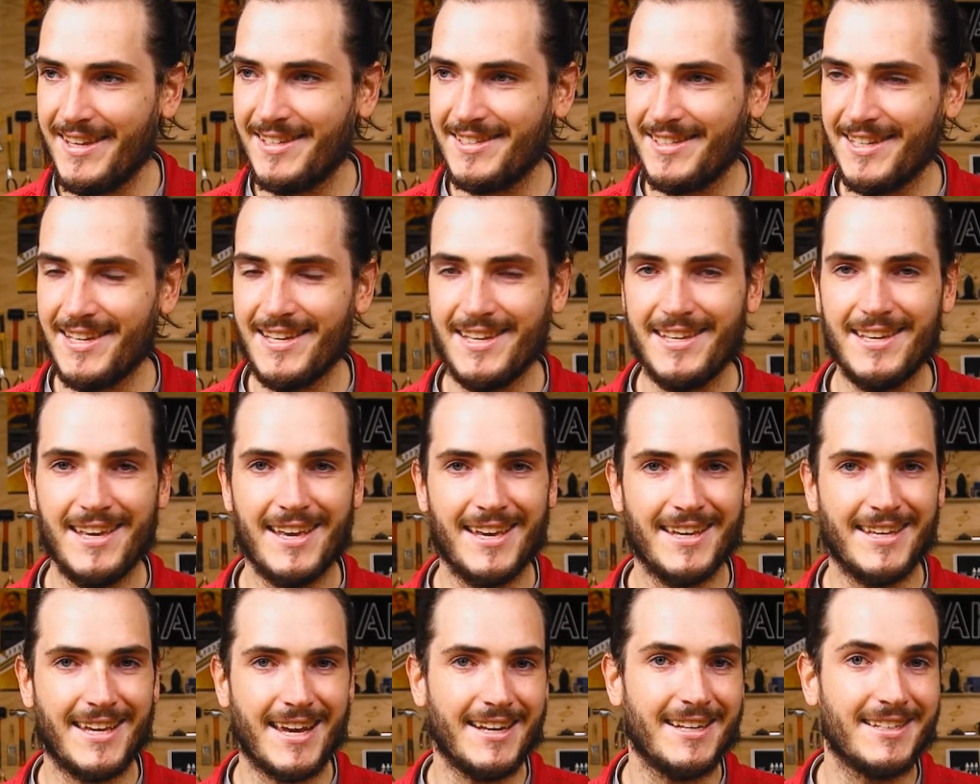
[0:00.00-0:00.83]
easy
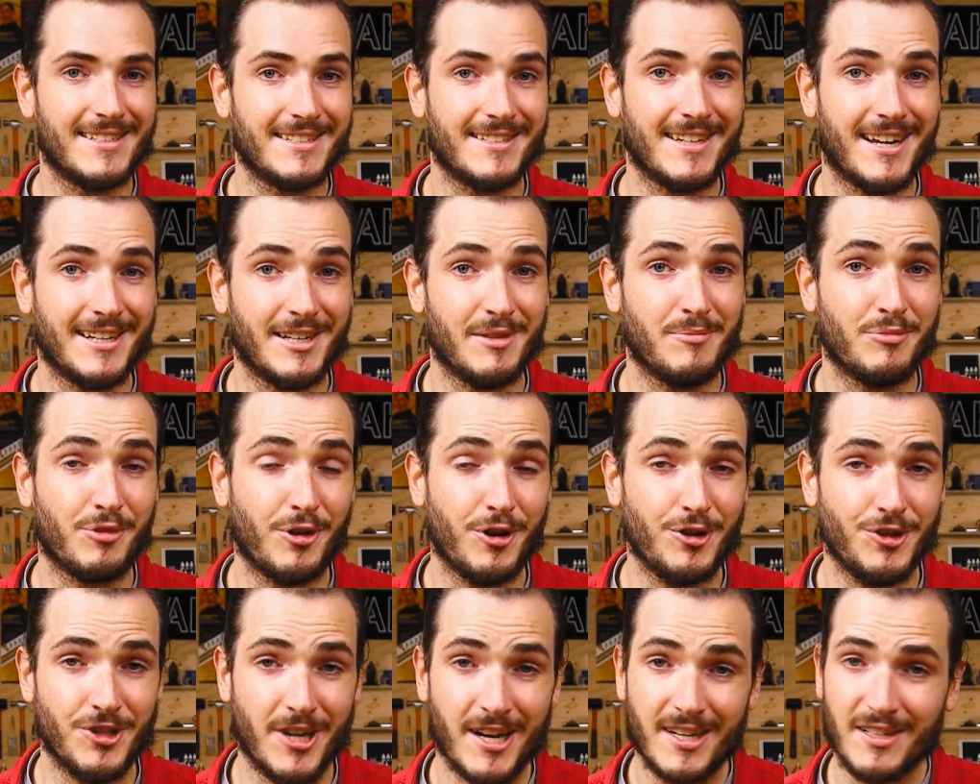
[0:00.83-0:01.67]
getting started
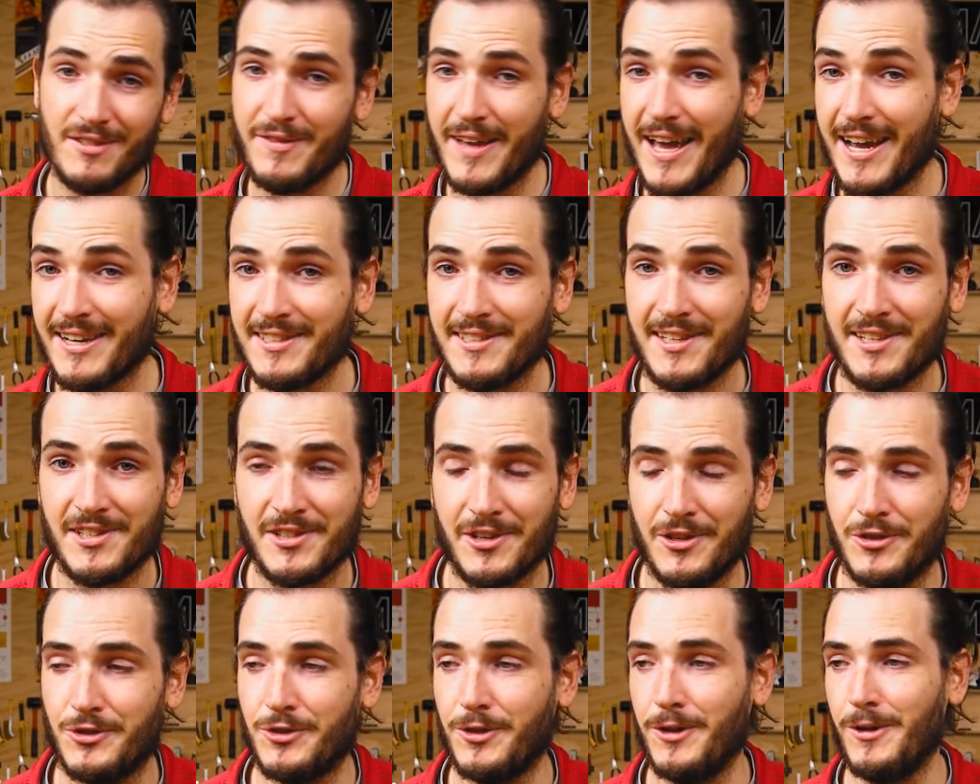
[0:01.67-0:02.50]
project for access
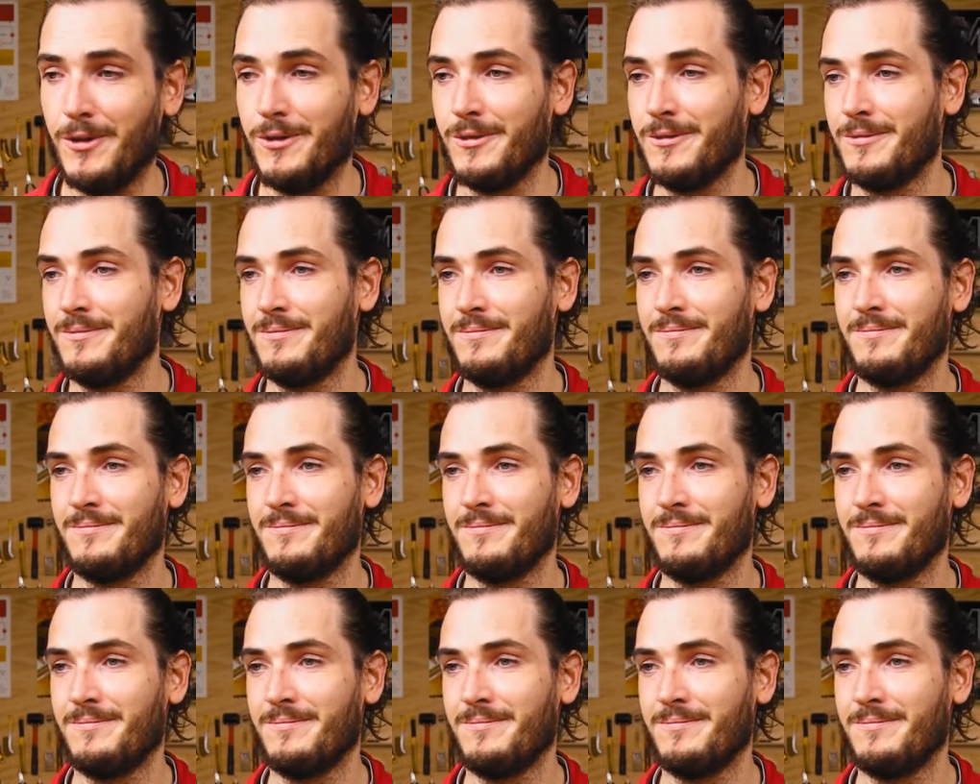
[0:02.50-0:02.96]
control.